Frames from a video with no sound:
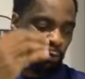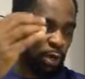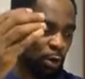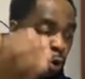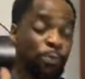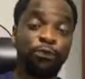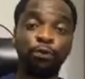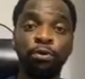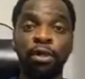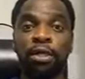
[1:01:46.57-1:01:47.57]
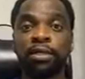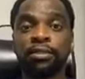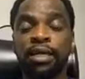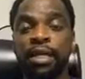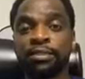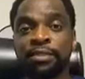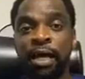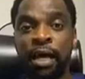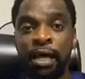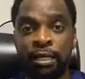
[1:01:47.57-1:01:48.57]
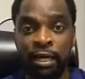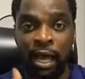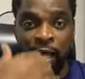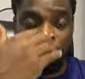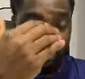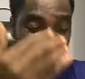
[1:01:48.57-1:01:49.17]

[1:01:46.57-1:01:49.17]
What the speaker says: We're hopeful that our